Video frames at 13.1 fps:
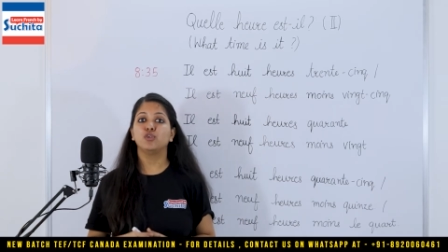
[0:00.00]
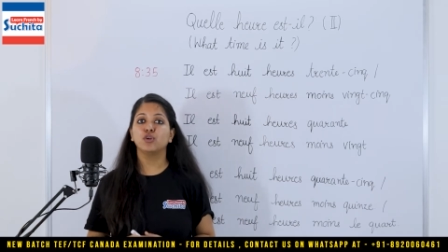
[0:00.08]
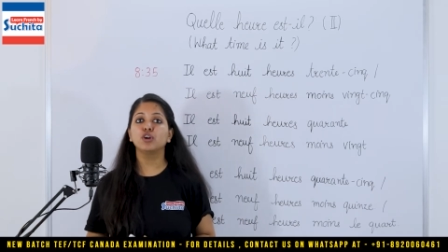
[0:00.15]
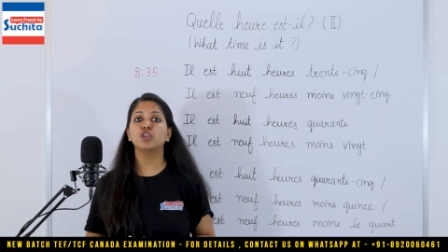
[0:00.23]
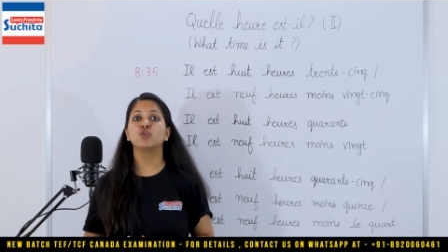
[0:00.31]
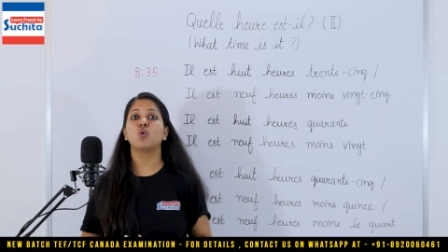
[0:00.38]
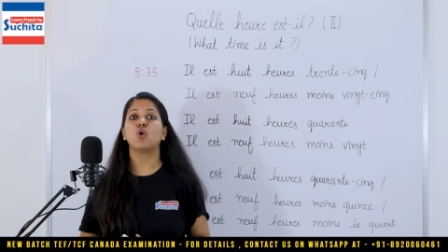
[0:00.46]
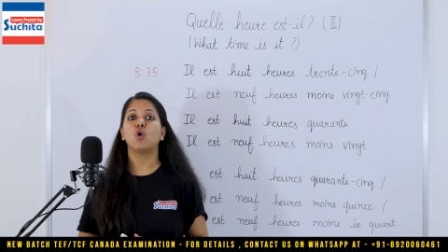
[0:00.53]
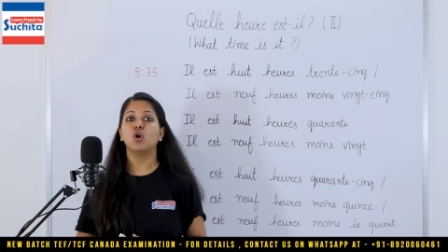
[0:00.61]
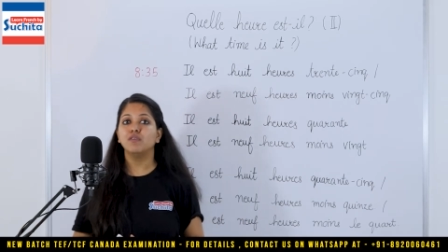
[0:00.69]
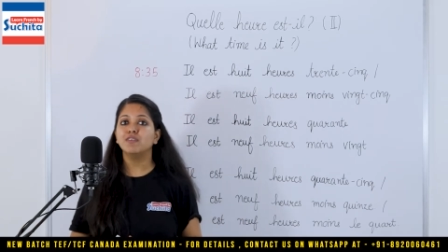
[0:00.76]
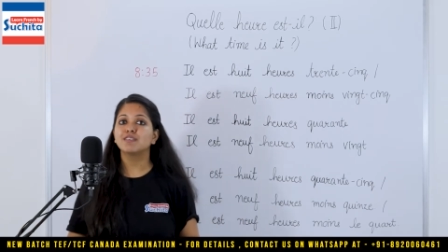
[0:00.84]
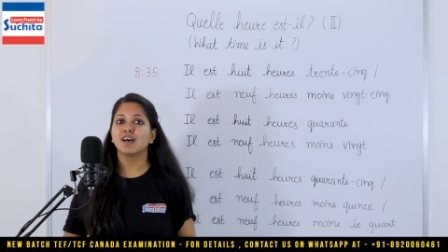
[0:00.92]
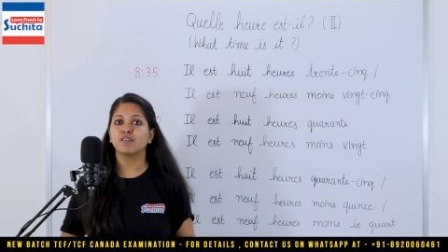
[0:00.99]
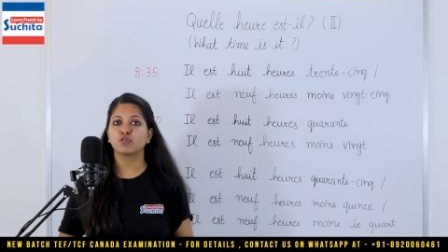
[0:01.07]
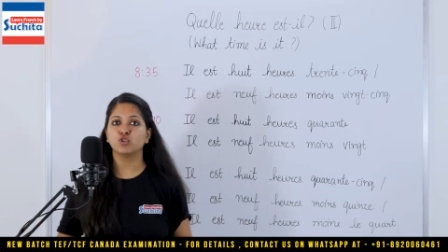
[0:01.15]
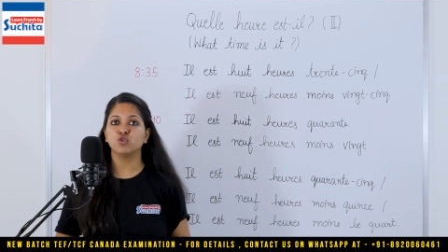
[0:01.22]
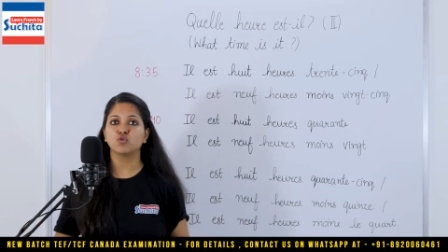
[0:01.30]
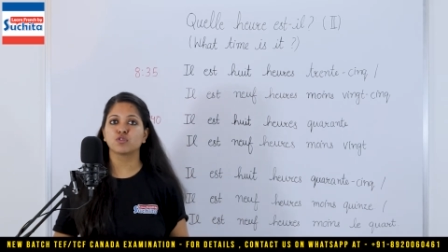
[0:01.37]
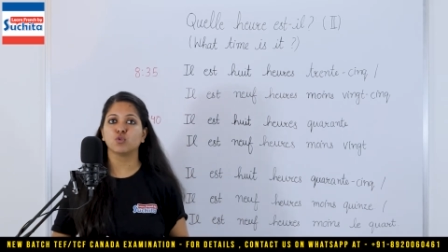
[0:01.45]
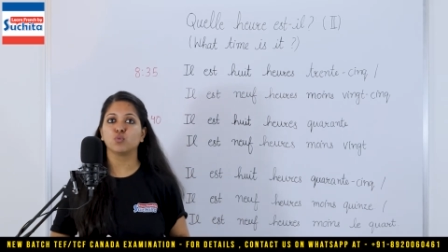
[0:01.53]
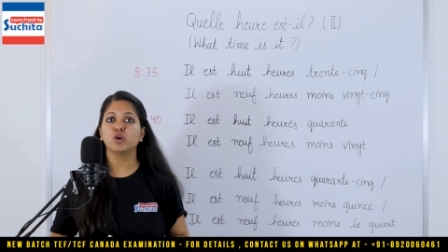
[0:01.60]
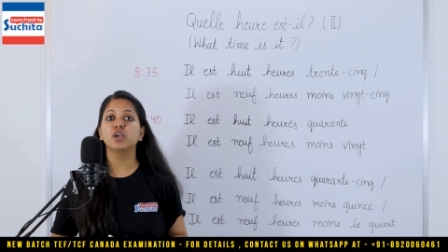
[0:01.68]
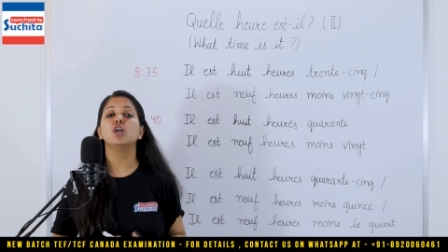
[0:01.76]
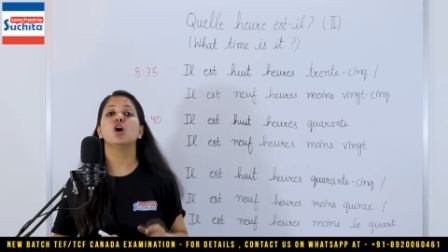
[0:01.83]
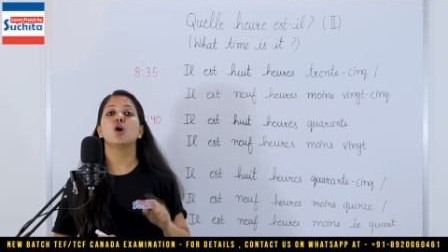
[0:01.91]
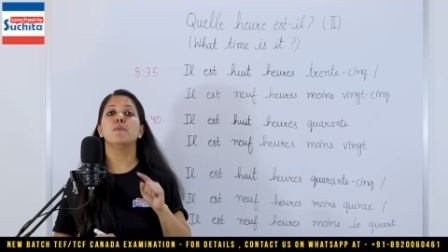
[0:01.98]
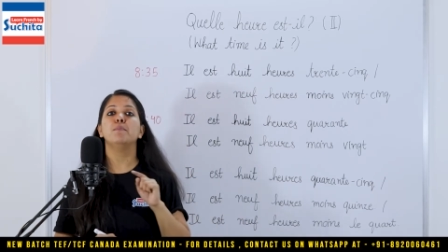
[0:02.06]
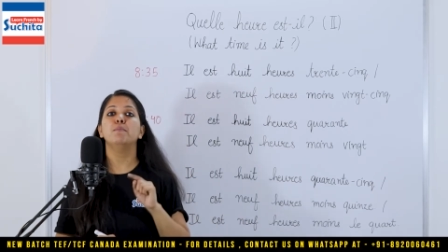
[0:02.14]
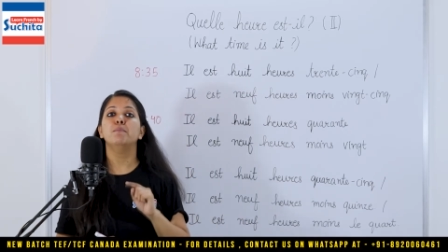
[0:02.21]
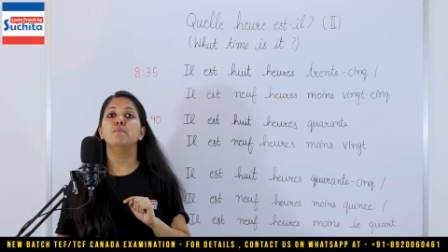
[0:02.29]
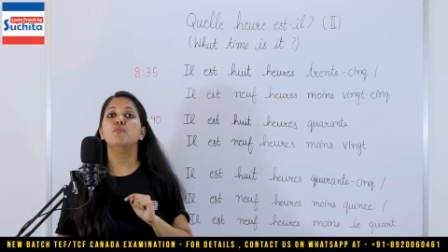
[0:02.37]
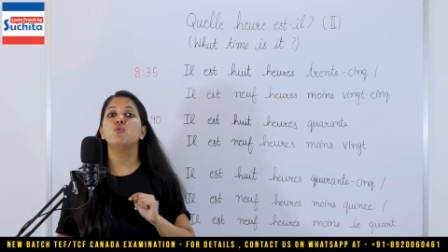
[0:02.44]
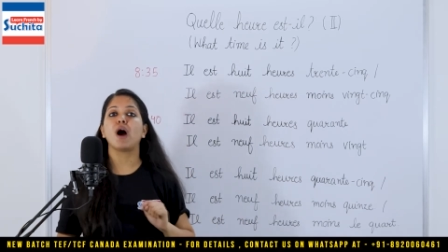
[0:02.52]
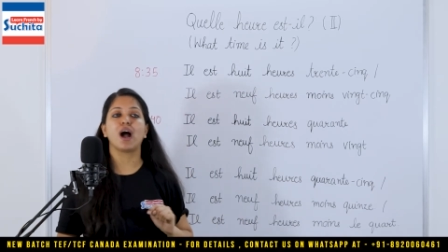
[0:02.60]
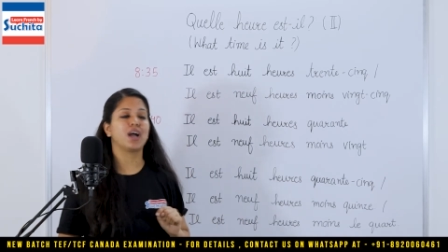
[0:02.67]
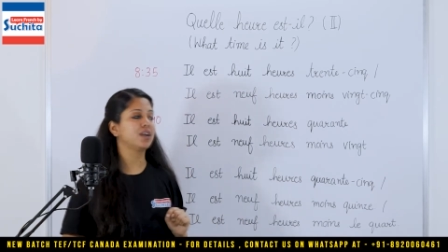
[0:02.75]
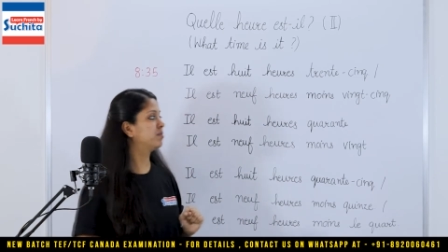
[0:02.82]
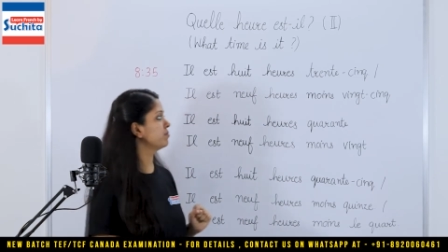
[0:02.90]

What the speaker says: here you always have to use the word moins.